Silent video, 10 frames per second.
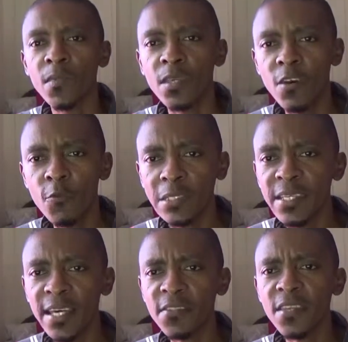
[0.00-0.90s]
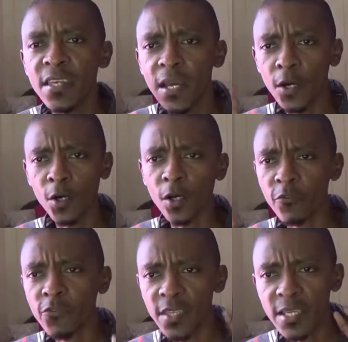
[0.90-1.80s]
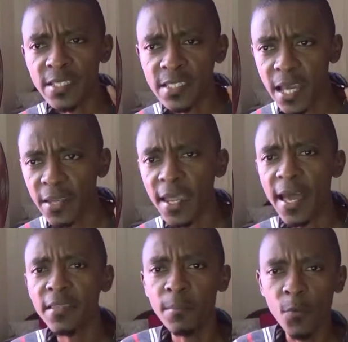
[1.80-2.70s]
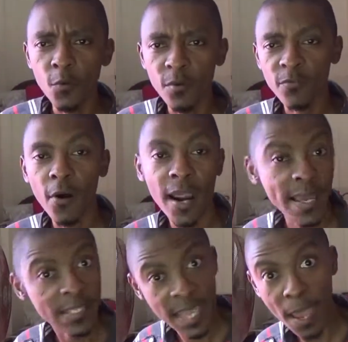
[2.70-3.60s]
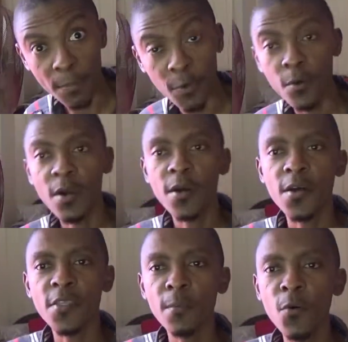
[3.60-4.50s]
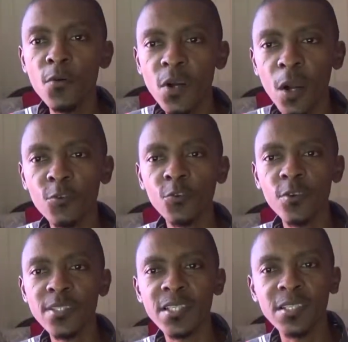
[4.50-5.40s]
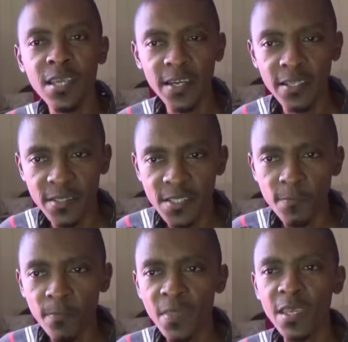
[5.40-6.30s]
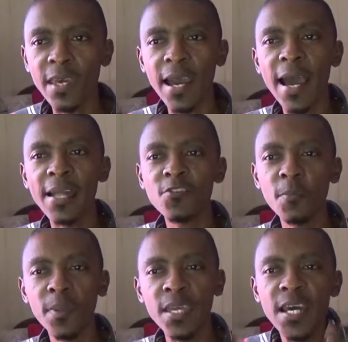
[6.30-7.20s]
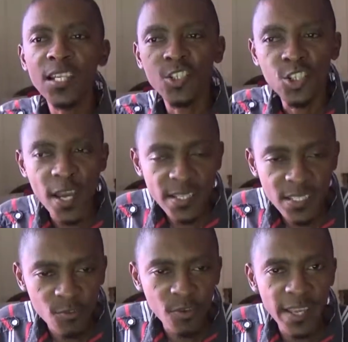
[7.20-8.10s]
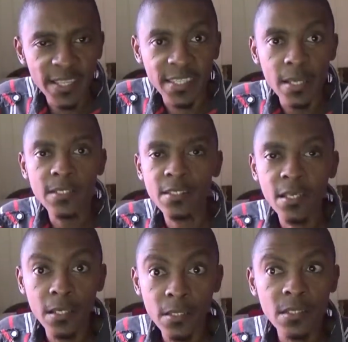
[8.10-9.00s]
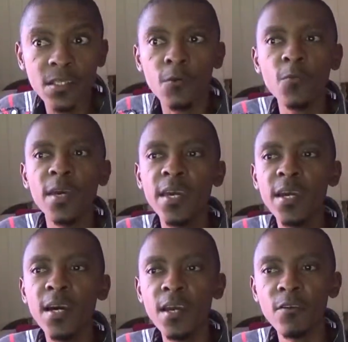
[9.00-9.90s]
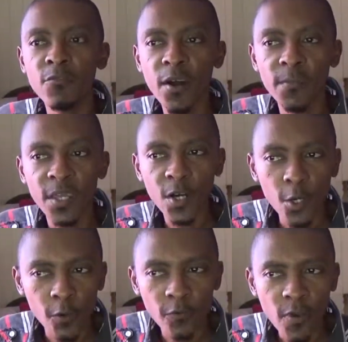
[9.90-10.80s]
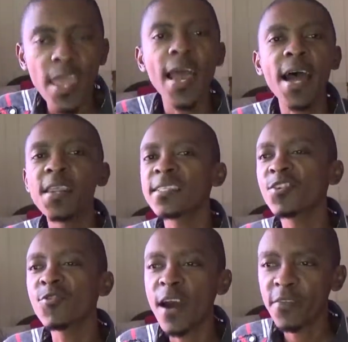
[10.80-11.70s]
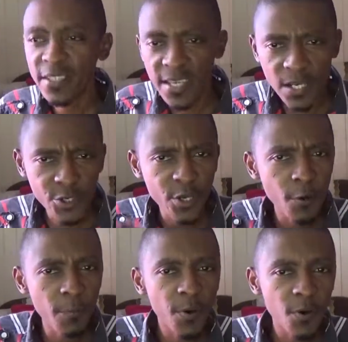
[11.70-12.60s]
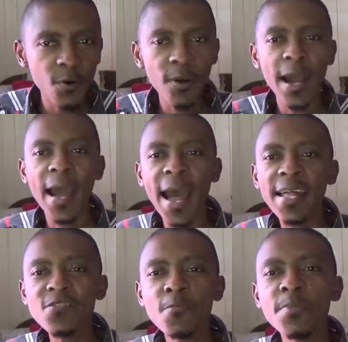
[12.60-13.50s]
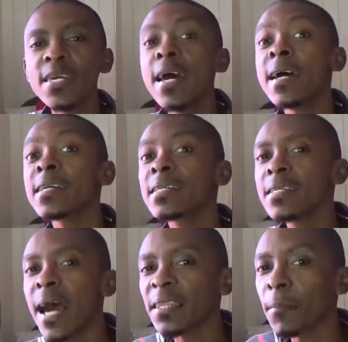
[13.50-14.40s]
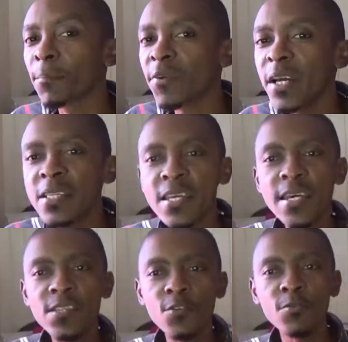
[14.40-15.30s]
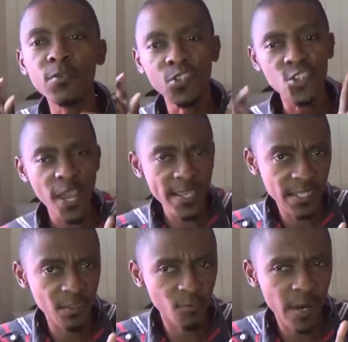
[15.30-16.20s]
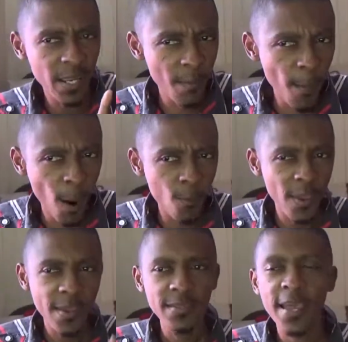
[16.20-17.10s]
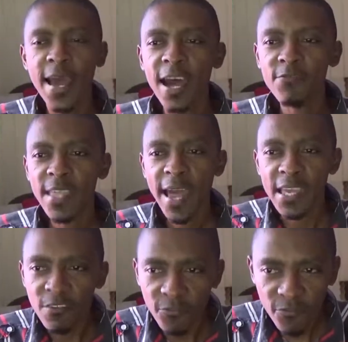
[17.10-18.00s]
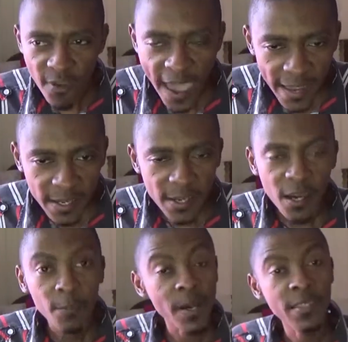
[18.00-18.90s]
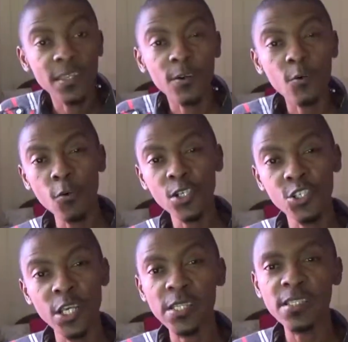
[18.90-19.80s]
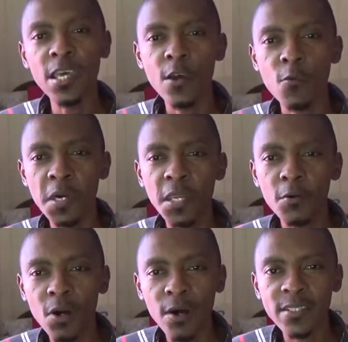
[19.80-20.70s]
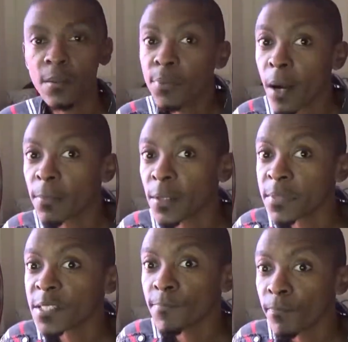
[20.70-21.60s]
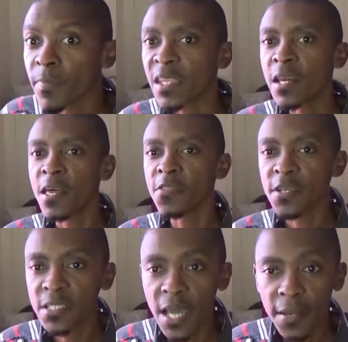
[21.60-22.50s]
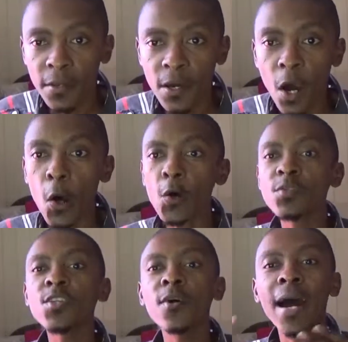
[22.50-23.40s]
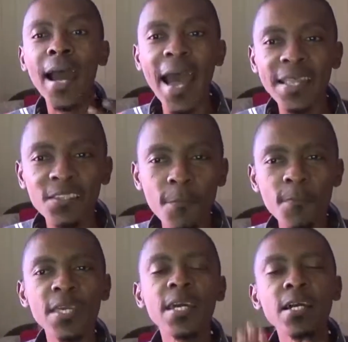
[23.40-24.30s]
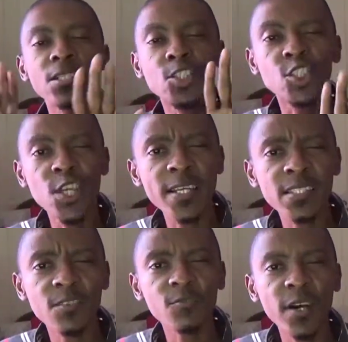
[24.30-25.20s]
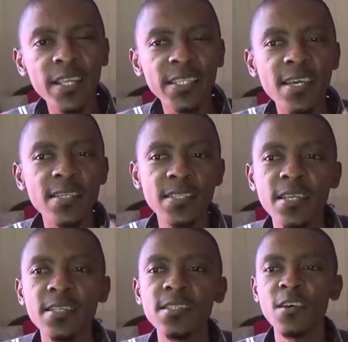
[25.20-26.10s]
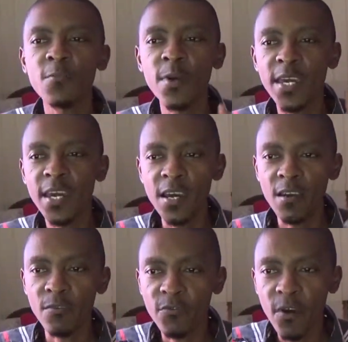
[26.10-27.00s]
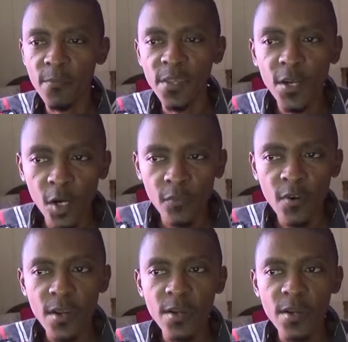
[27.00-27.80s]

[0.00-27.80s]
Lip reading: If we take the earth, the sun and the moon for example, the moon controls the tides. It had to be just the right distance away from the earth, and its gravitational pull had to be calibrated to just the right amount to have that effect upon the oceans without causing problems. The sun also had to be just the right distance away from the earth.